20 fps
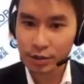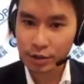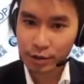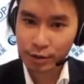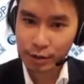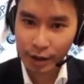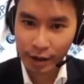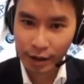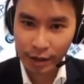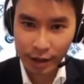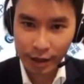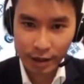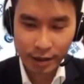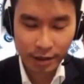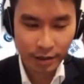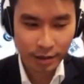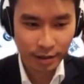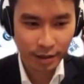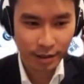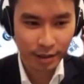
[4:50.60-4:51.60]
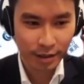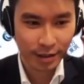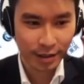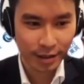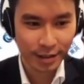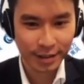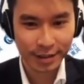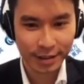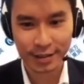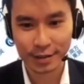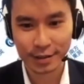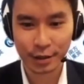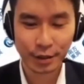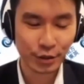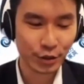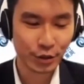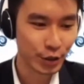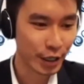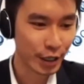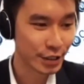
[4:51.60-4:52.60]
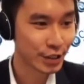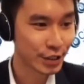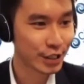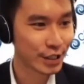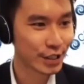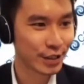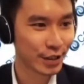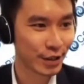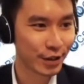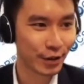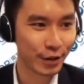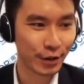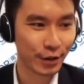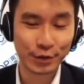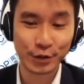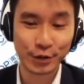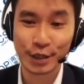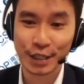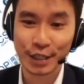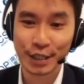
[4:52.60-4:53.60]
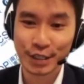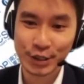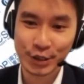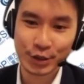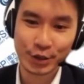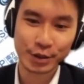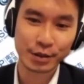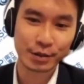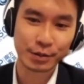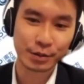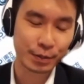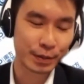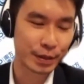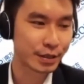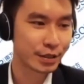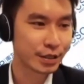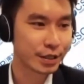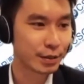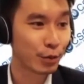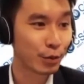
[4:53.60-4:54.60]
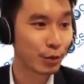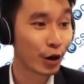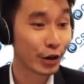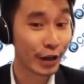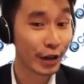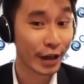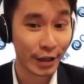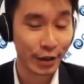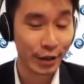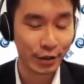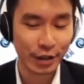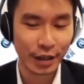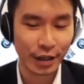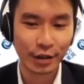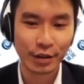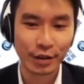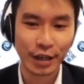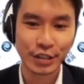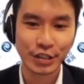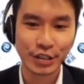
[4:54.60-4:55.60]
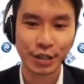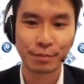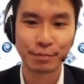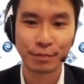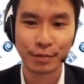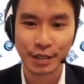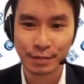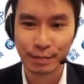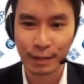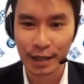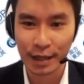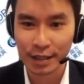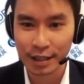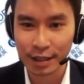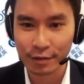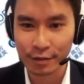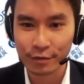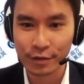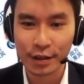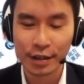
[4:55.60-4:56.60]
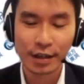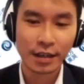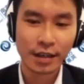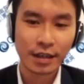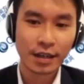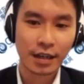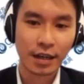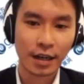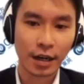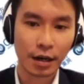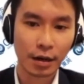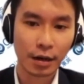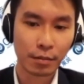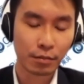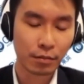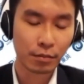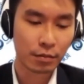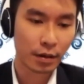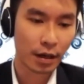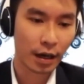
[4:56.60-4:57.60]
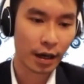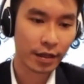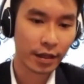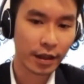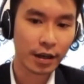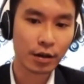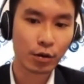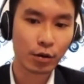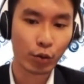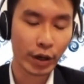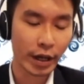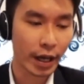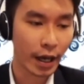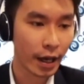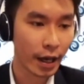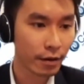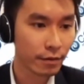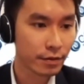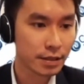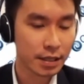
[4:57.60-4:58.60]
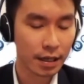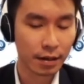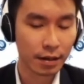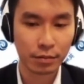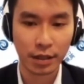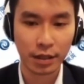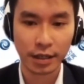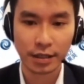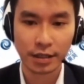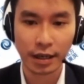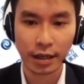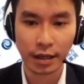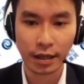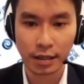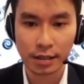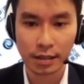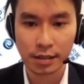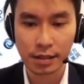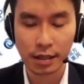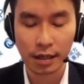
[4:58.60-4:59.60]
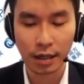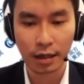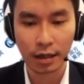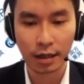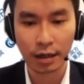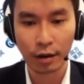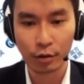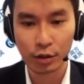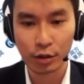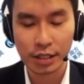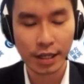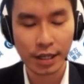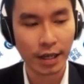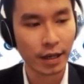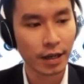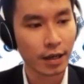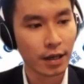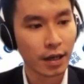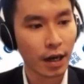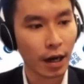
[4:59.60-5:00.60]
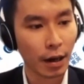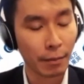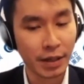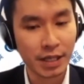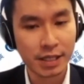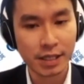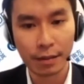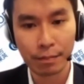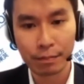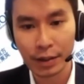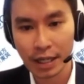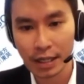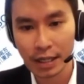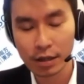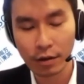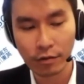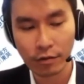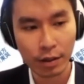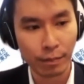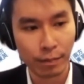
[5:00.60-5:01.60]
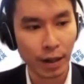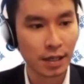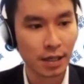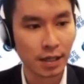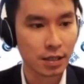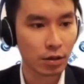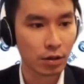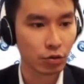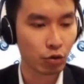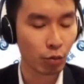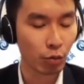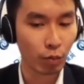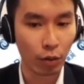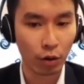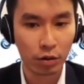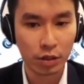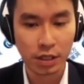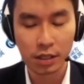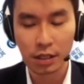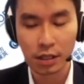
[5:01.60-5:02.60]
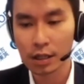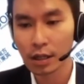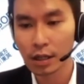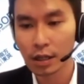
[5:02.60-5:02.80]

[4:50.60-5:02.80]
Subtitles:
I think introduction of today's show will be just more on education perspective. I think we have something that is, I would say, a missing piece of the puzzle to most